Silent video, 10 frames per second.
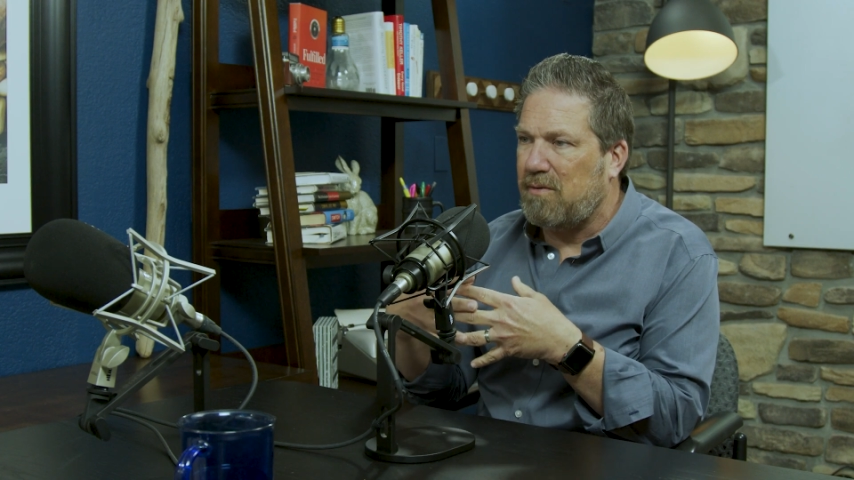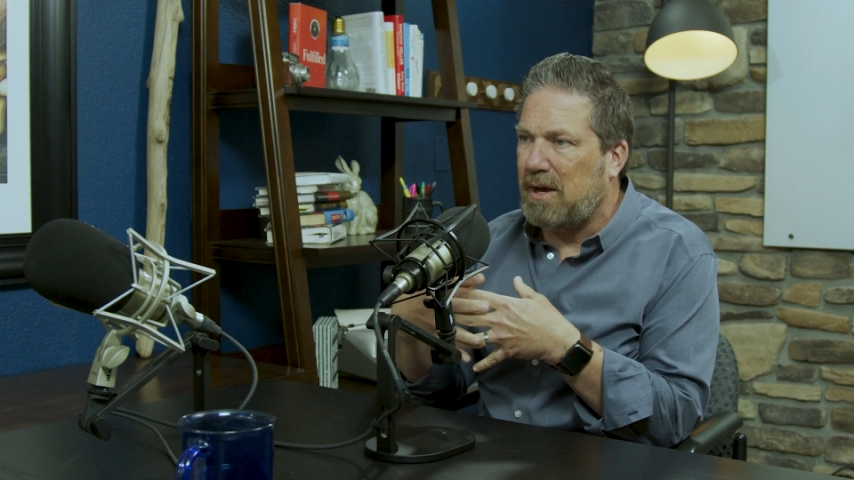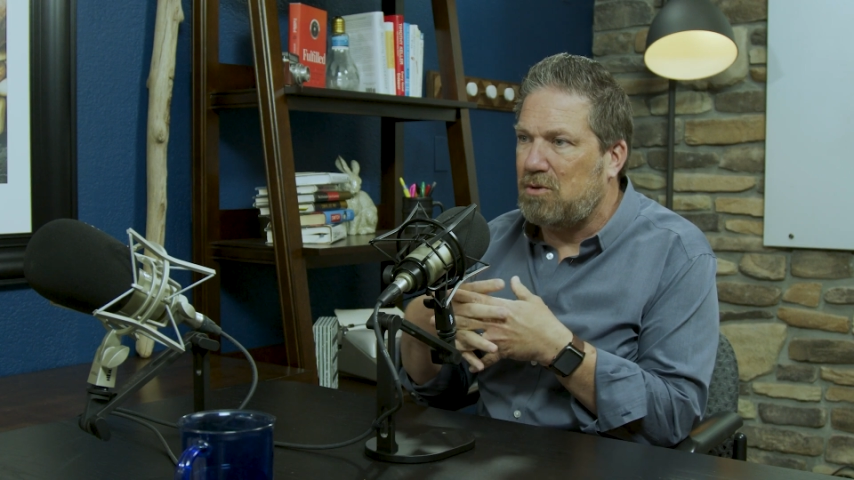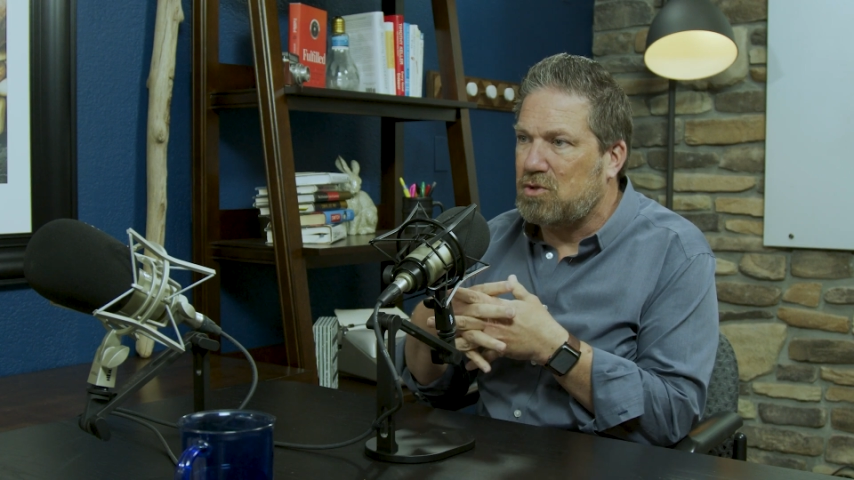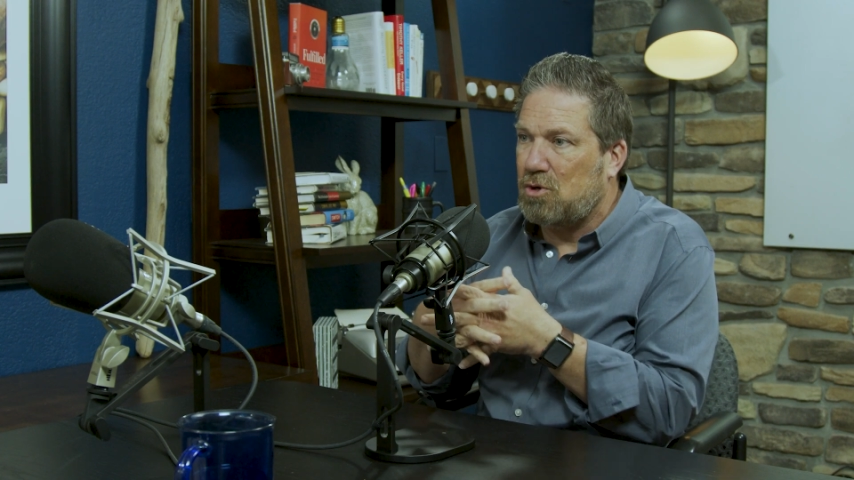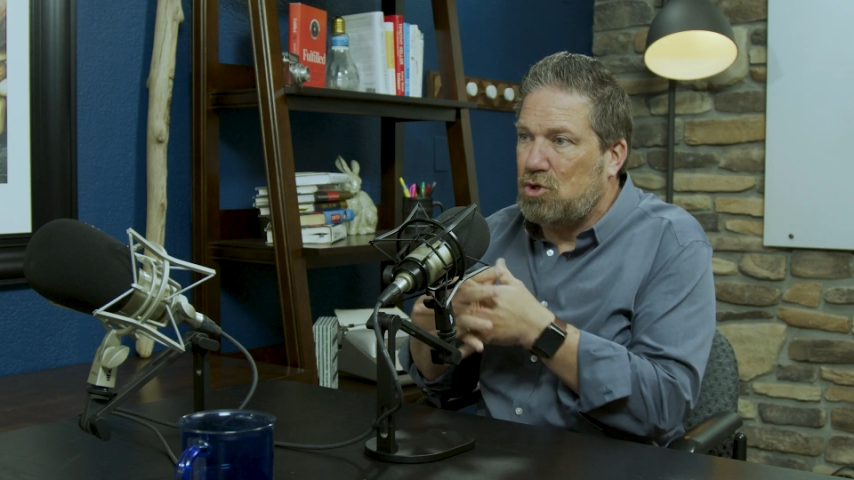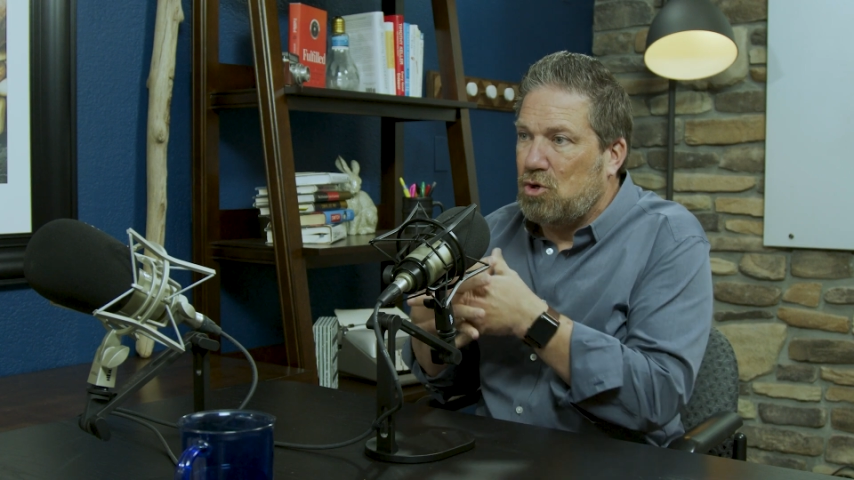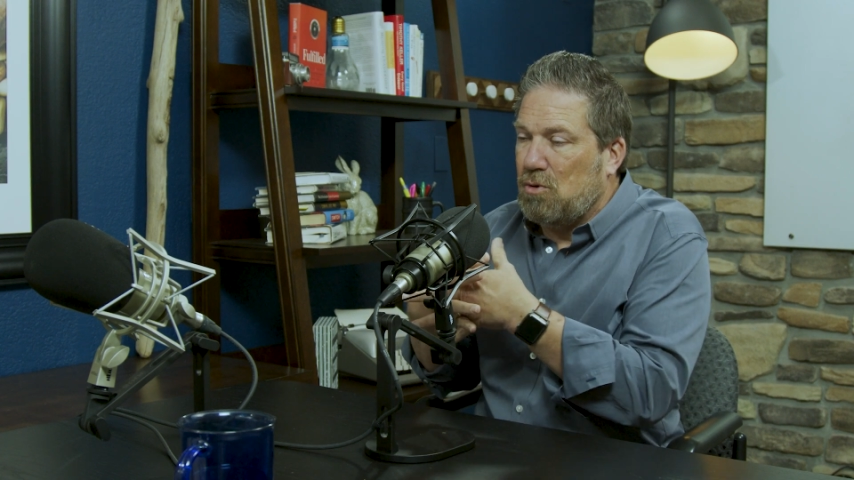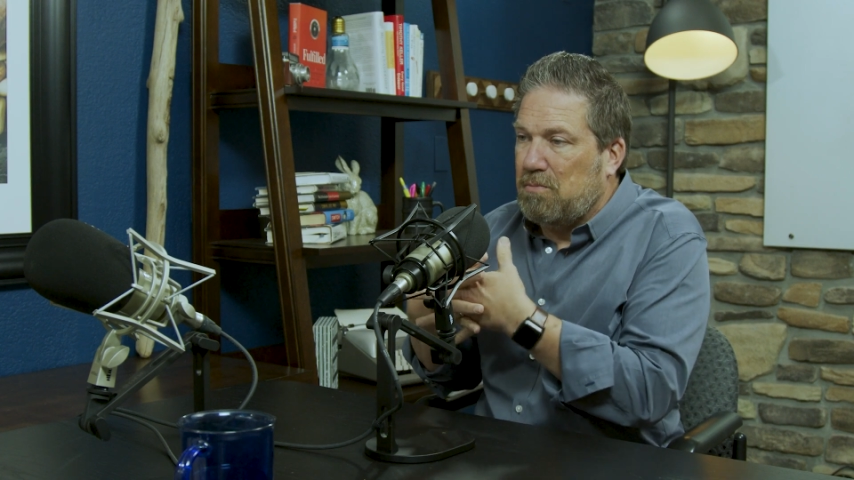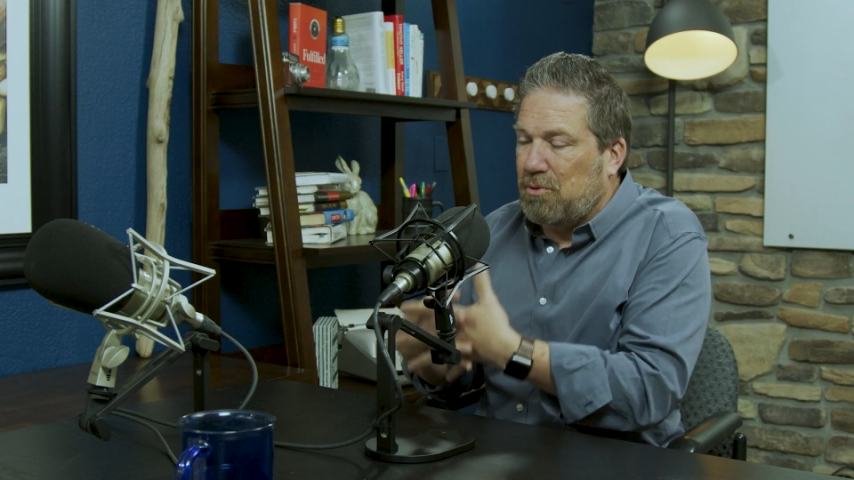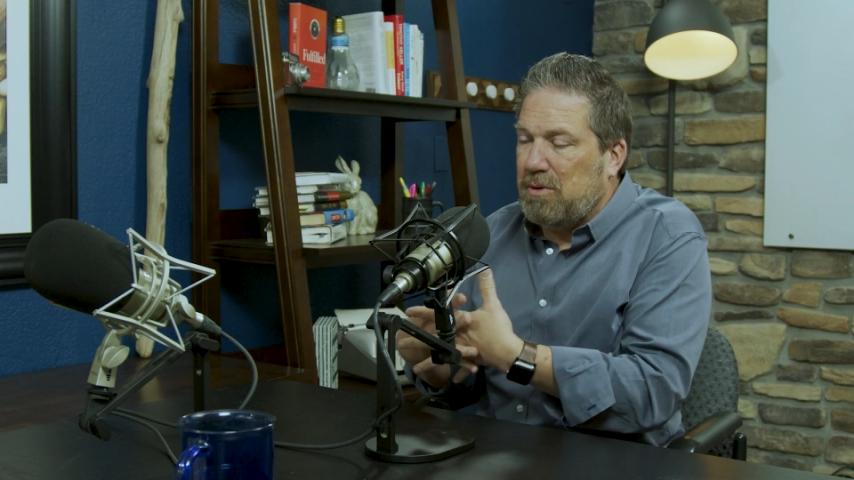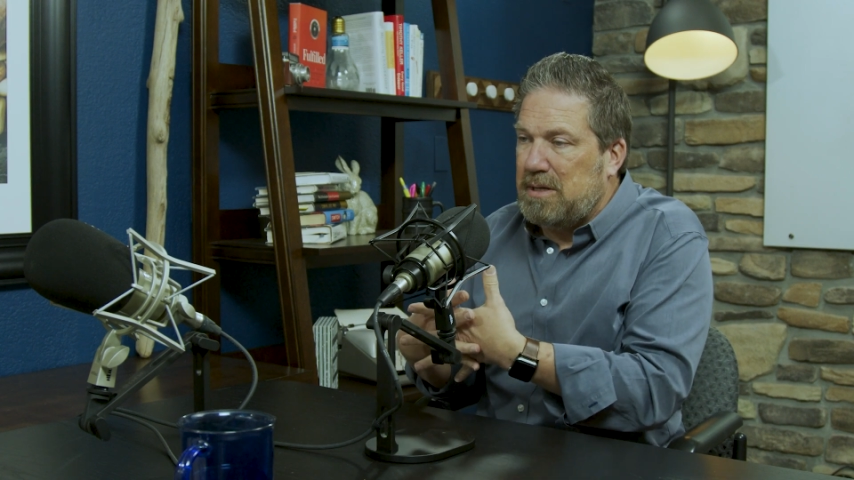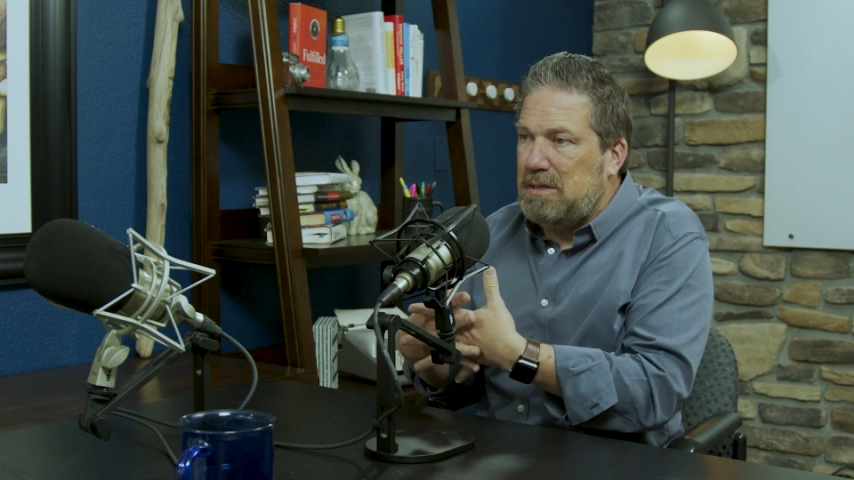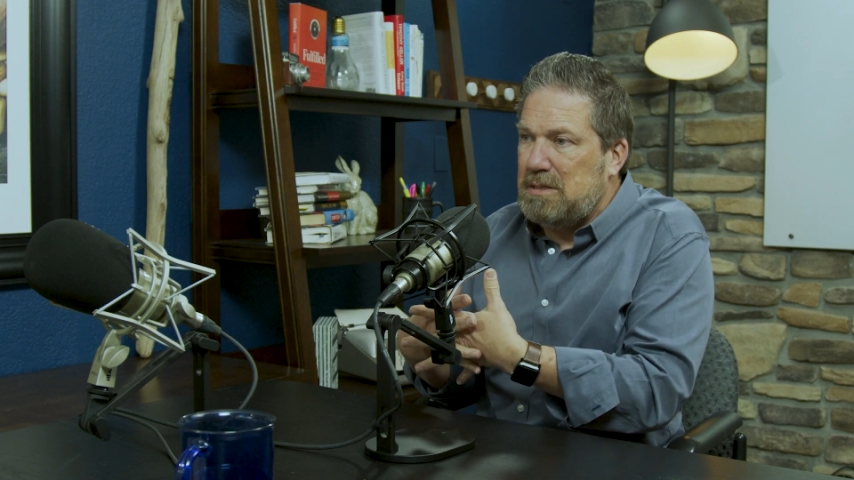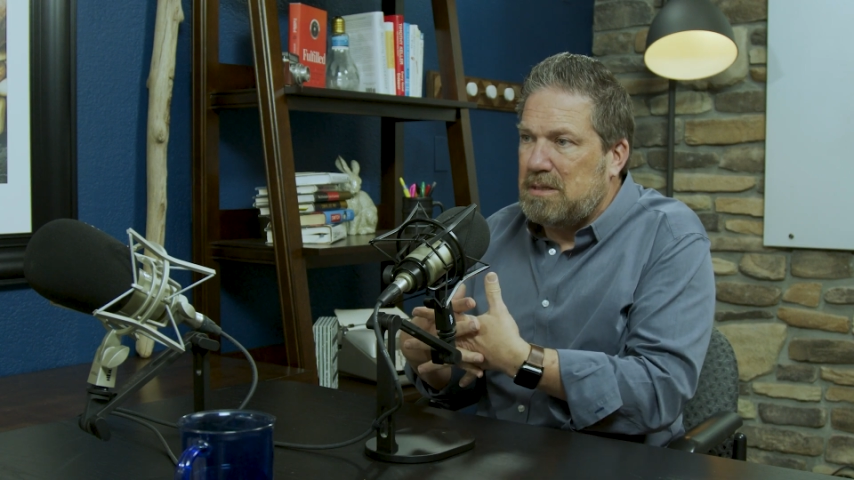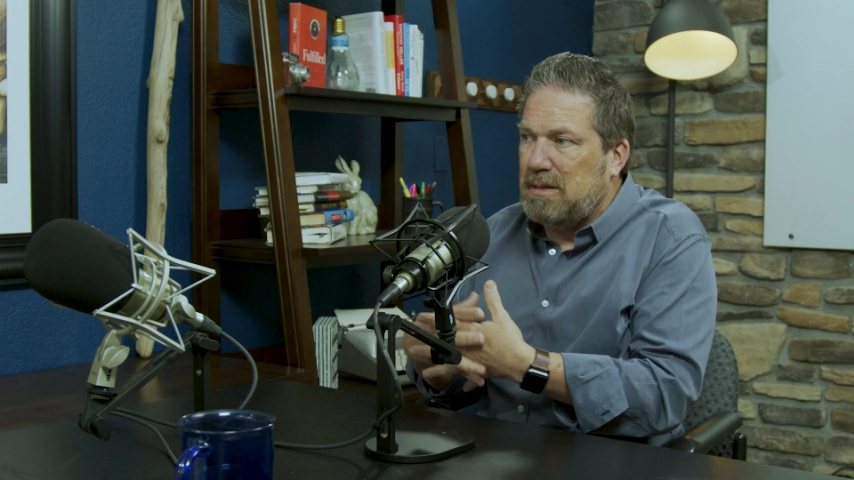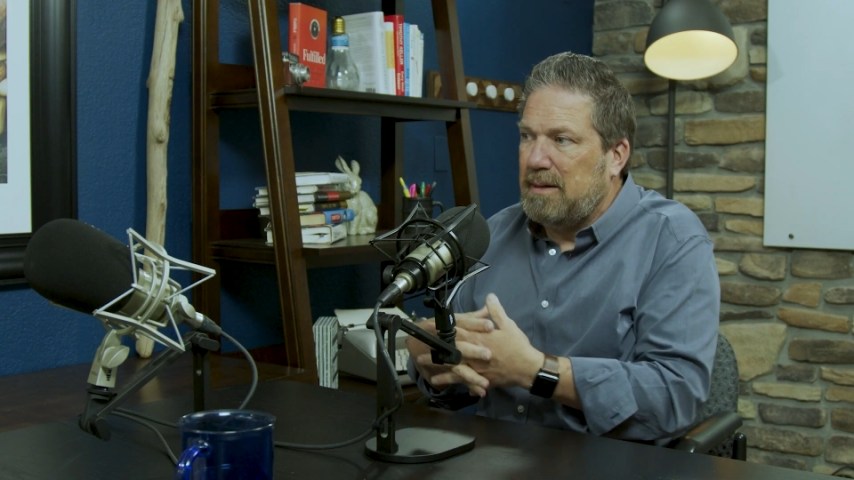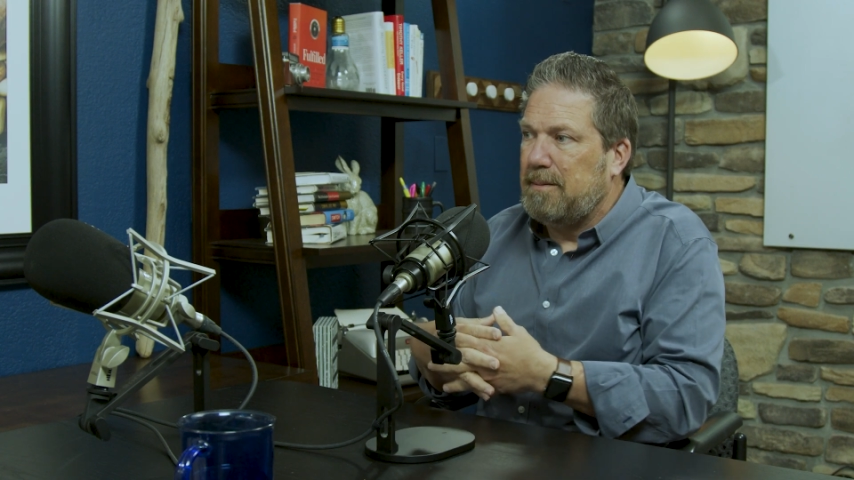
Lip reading: values are to your employees,